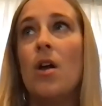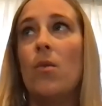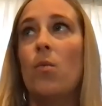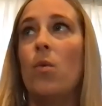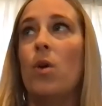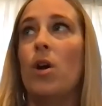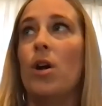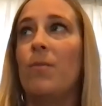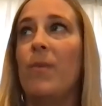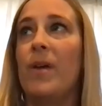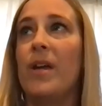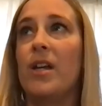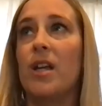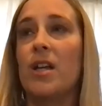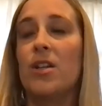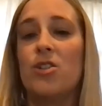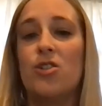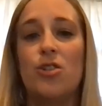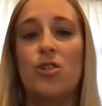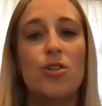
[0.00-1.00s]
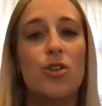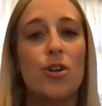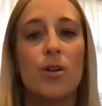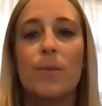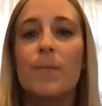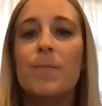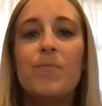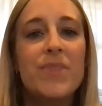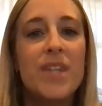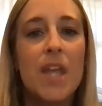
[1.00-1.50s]
where like it
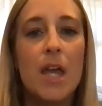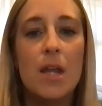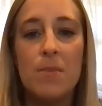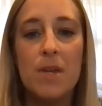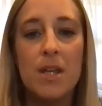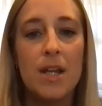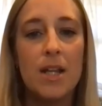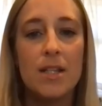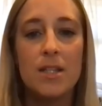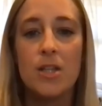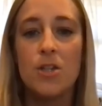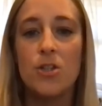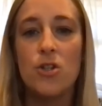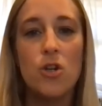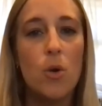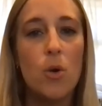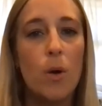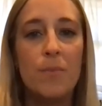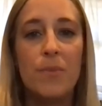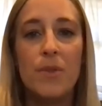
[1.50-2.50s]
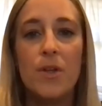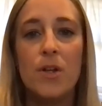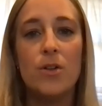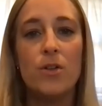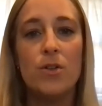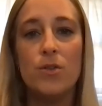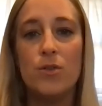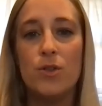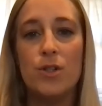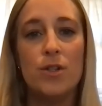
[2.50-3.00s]
took 10 minutes like you go up there
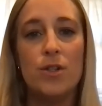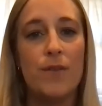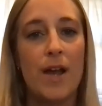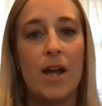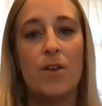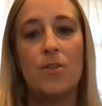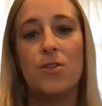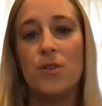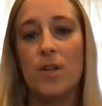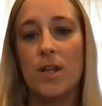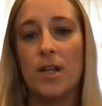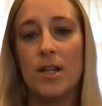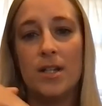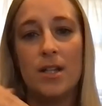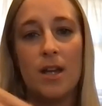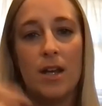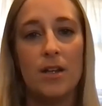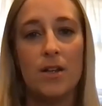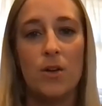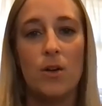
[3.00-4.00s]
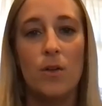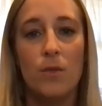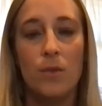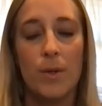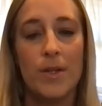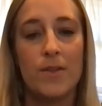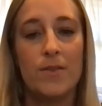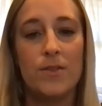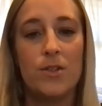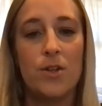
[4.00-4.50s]
you do your vows you get it done and over
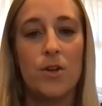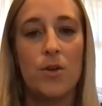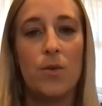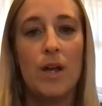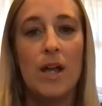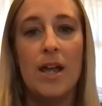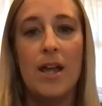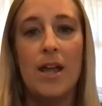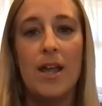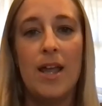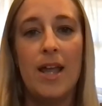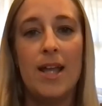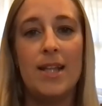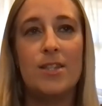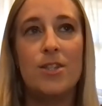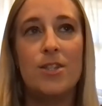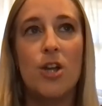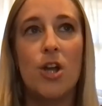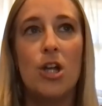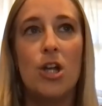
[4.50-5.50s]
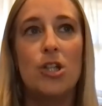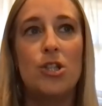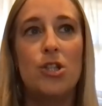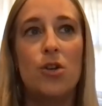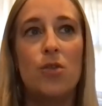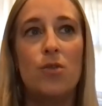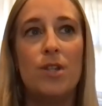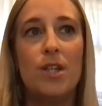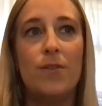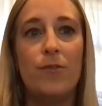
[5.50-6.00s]
with so it's
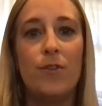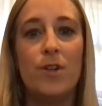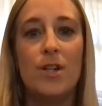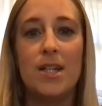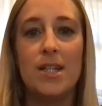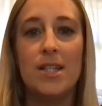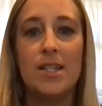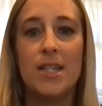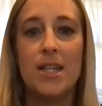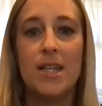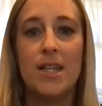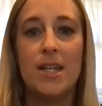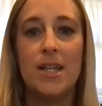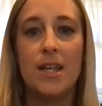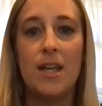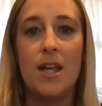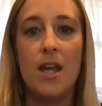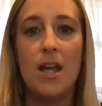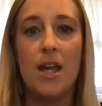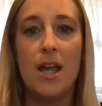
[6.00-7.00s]
so different to see